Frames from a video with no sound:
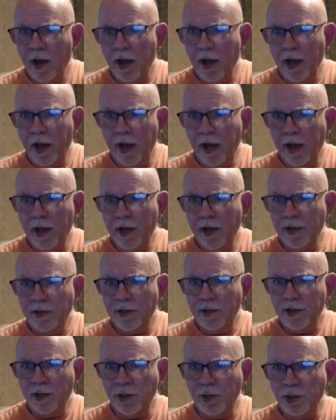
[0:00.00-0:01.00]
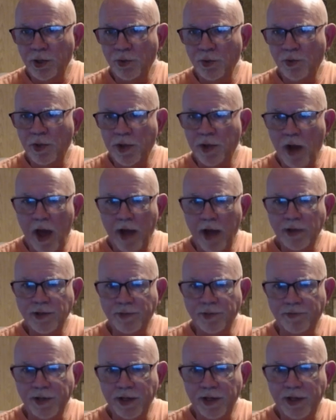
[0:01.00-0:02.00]
and you would like to
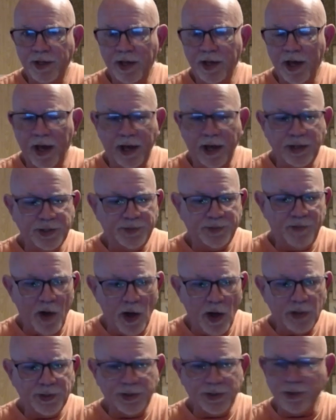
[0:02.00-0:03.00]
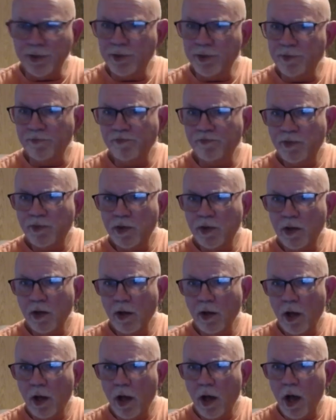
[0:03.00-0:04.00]
be a sponsor,
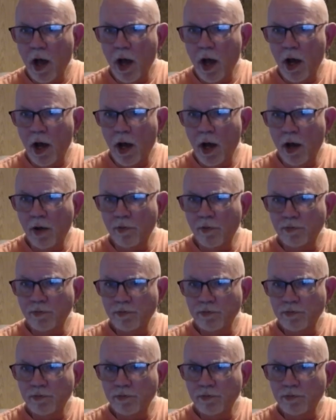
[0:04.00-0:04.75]
we're